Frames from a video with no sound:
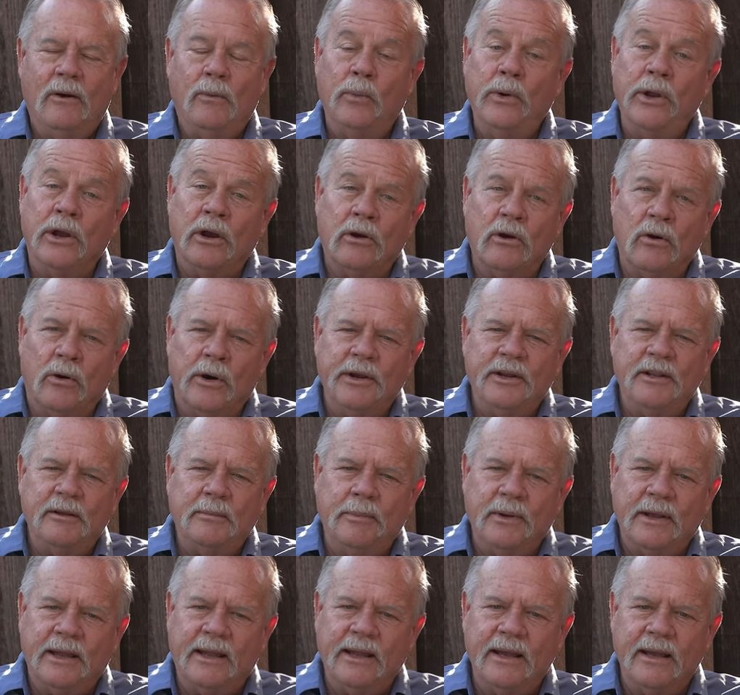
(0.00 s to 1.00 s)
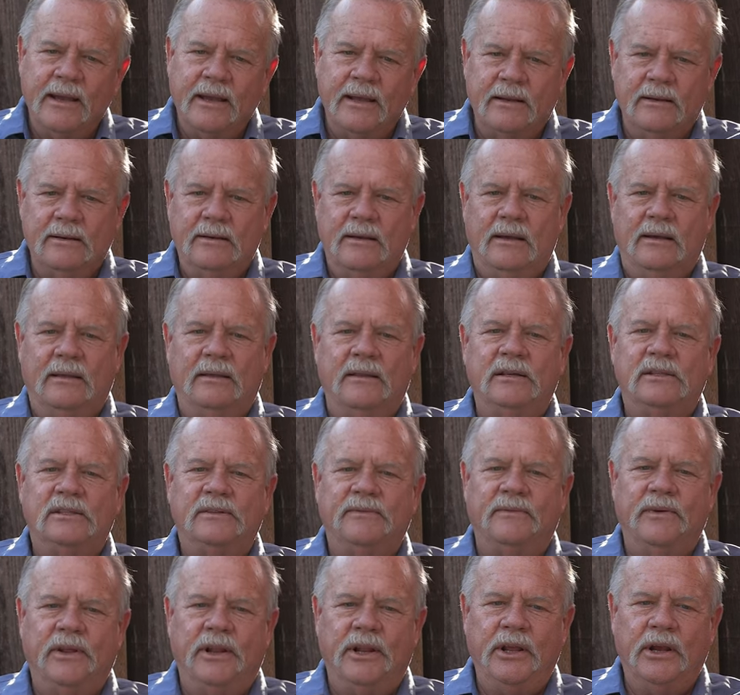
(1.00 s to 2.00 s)
We are going to begin
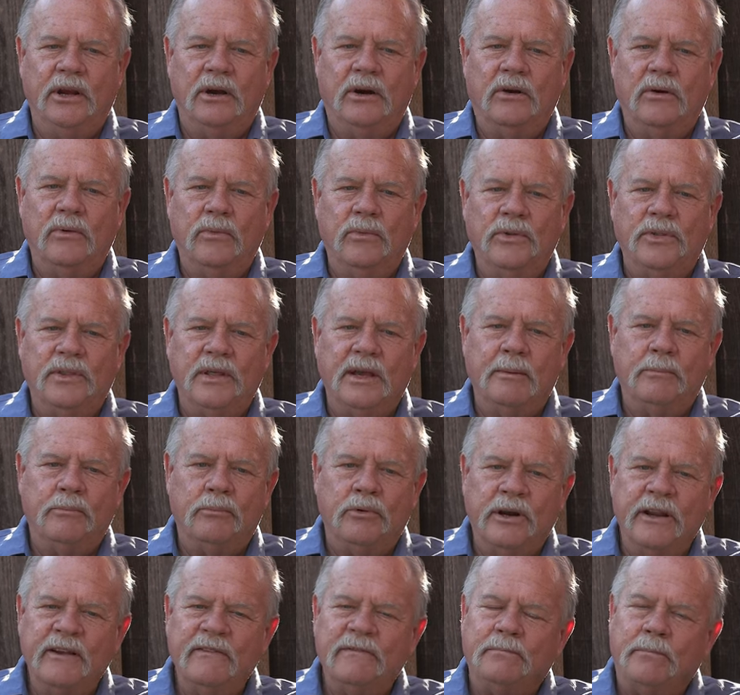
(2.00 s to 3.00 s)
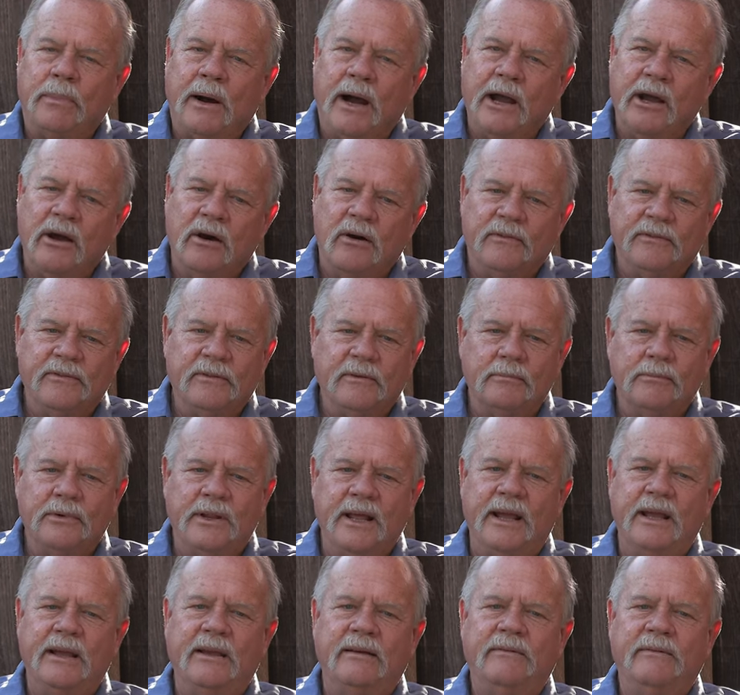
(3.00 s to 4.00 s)
this video with a brief bio from
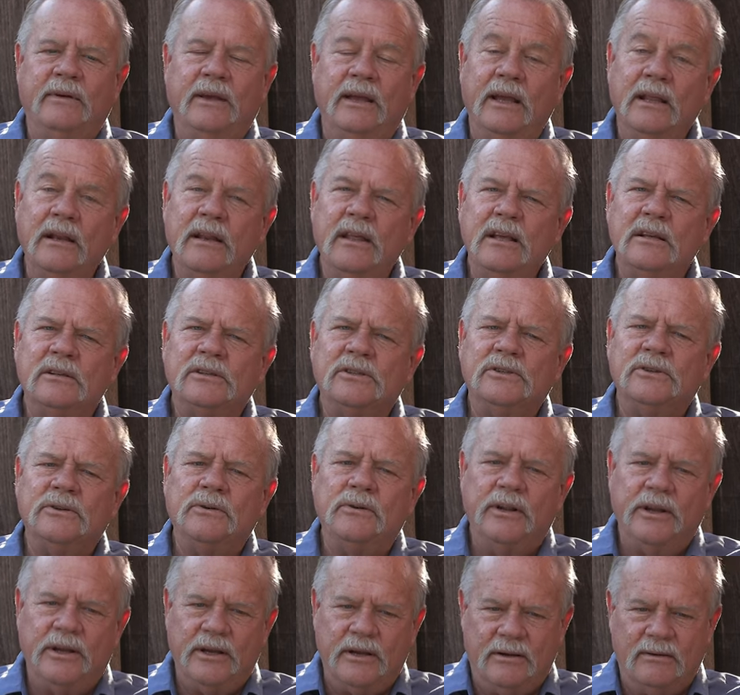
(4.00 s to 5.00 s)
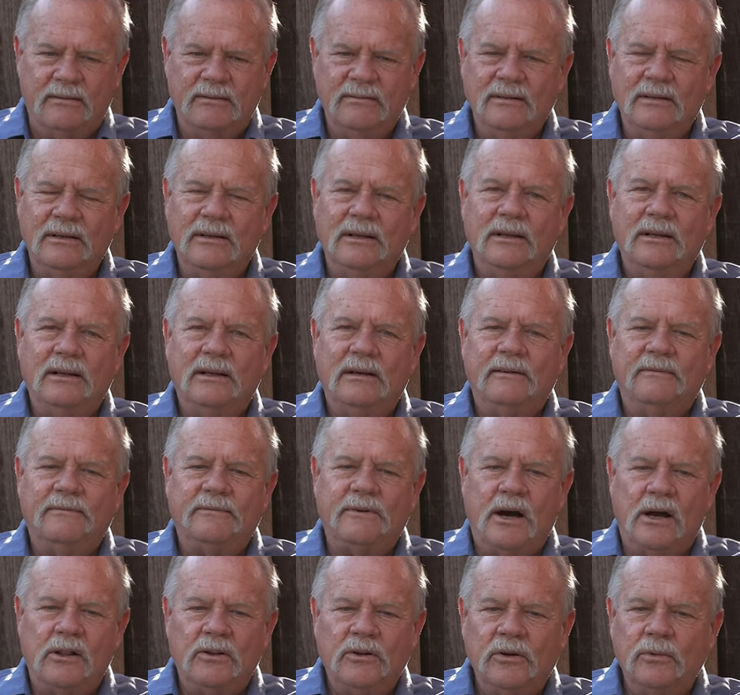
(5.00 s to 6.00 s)
Dave in his studio,
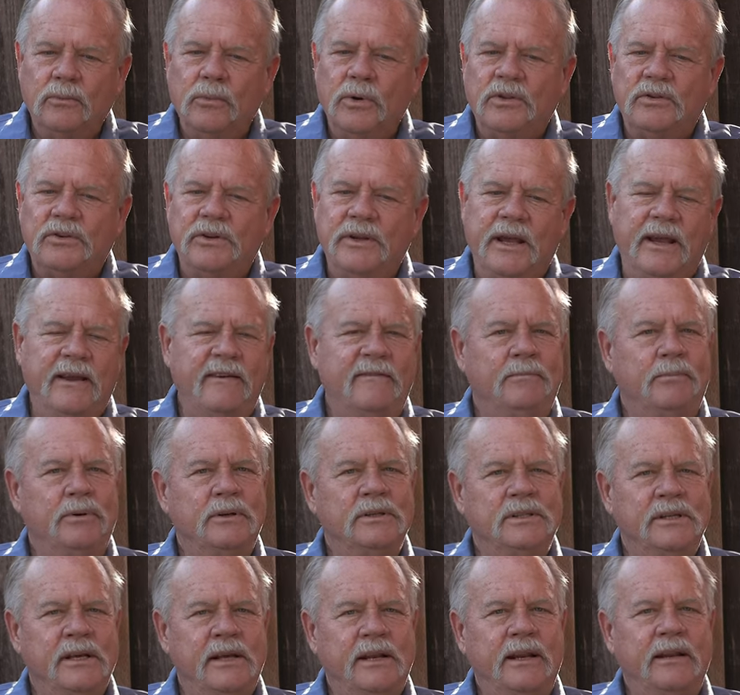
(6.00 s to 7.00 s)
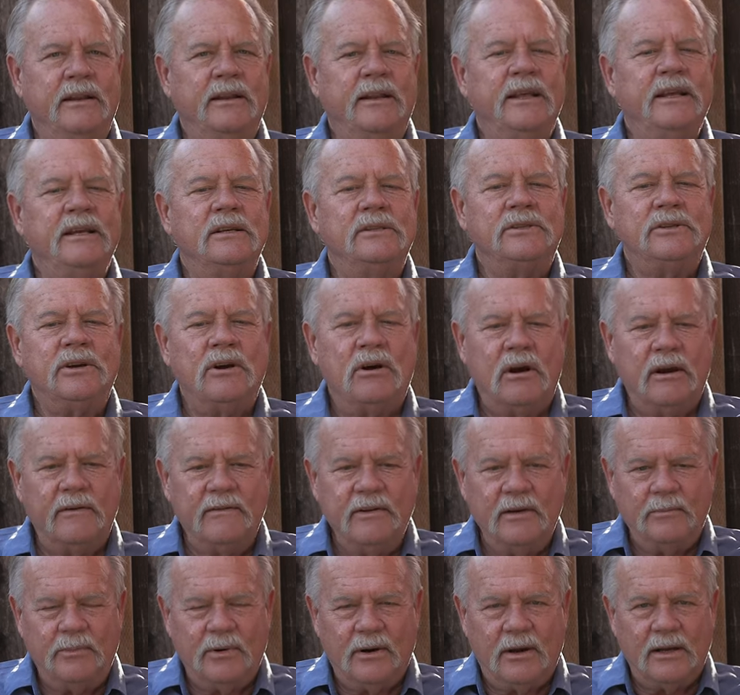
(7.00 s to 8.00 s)
followed with Dave presenting his
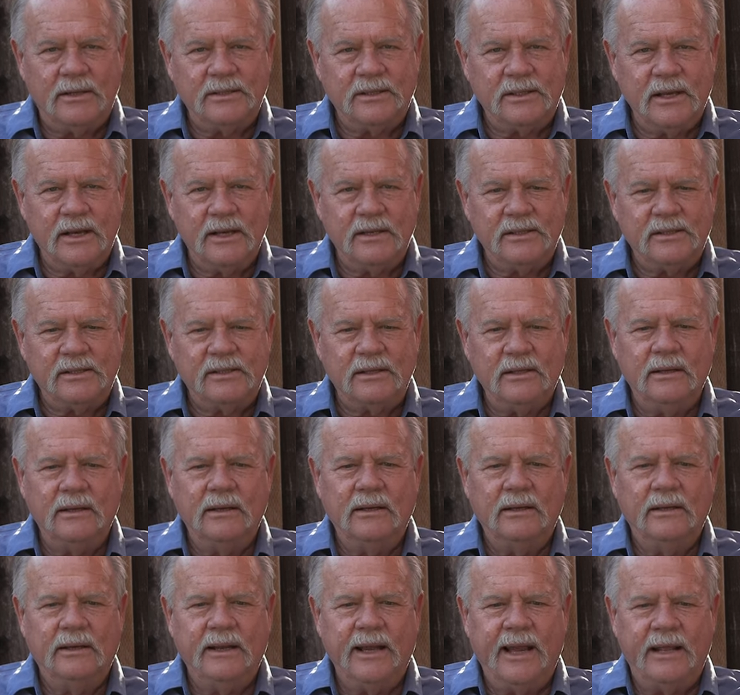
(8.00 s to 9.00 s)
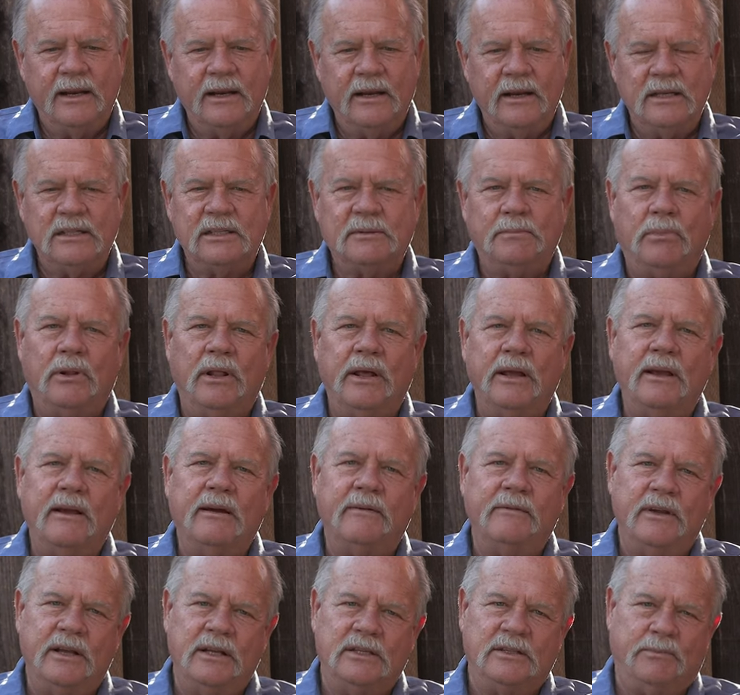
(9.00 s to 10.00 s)
carving process and a display
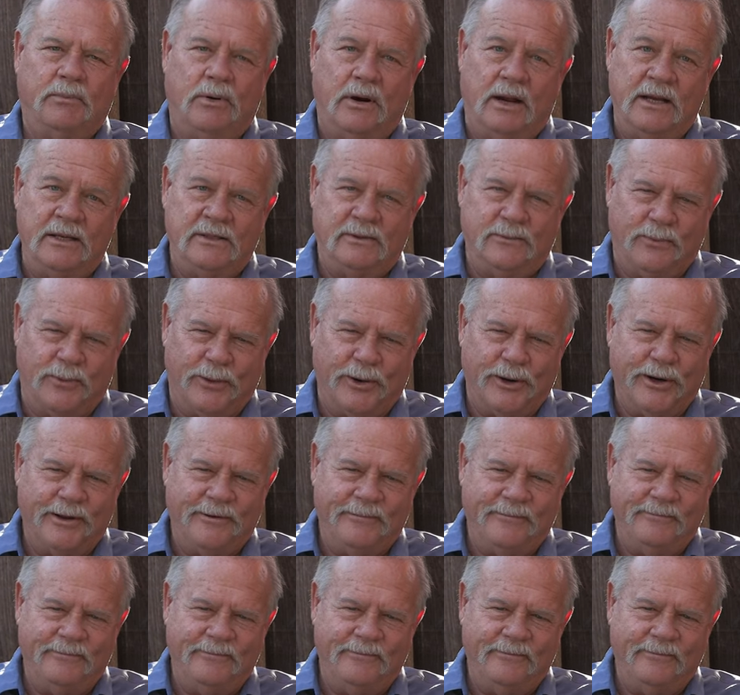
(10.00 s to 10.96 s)
of his prized work.